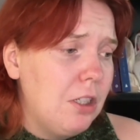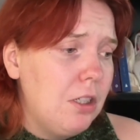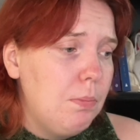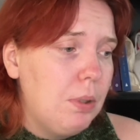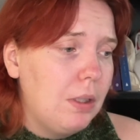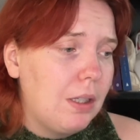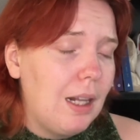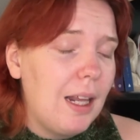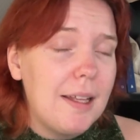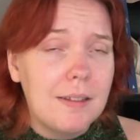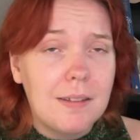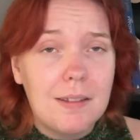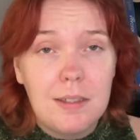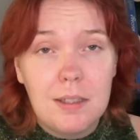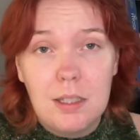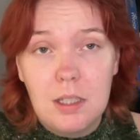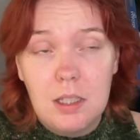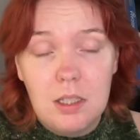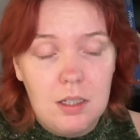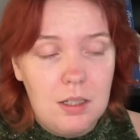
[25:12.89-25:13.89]
but
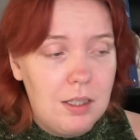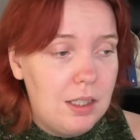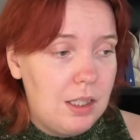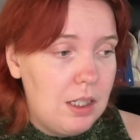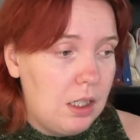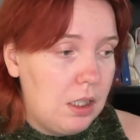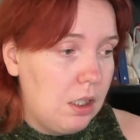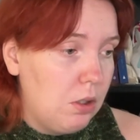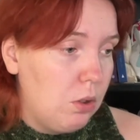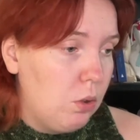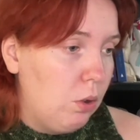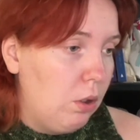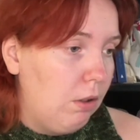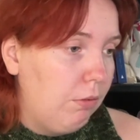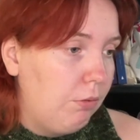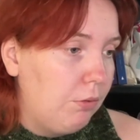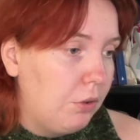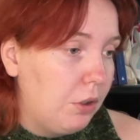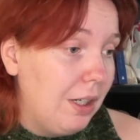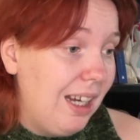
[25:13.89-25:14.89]
let's set a goal
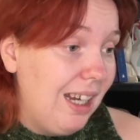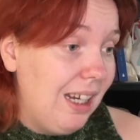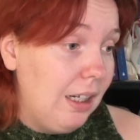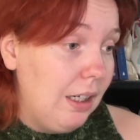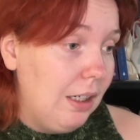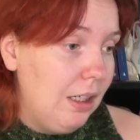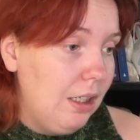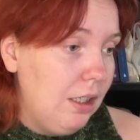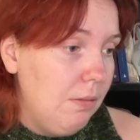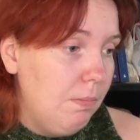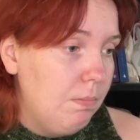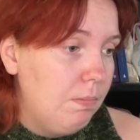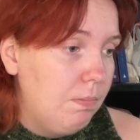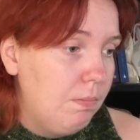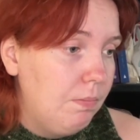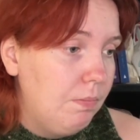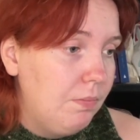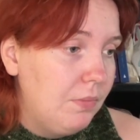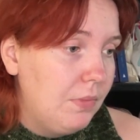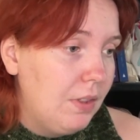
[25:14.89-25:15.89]
for 80,
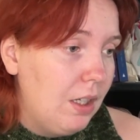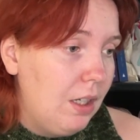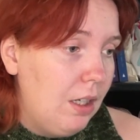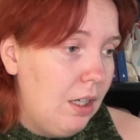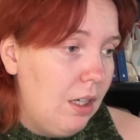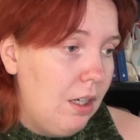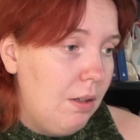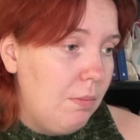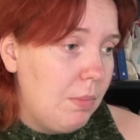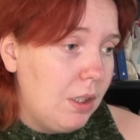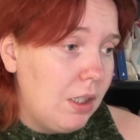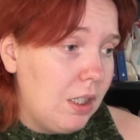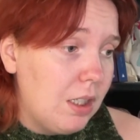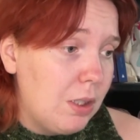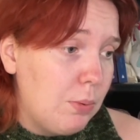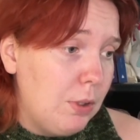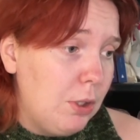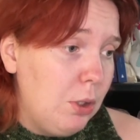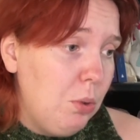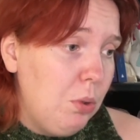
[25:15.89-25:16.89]
because
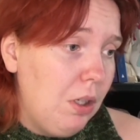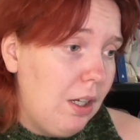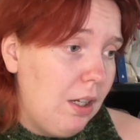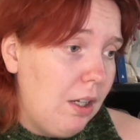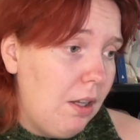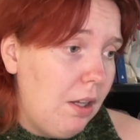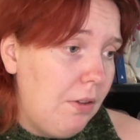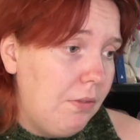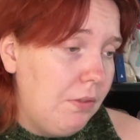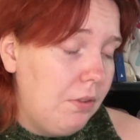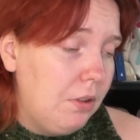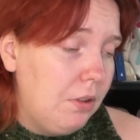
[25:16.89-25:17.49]
we do have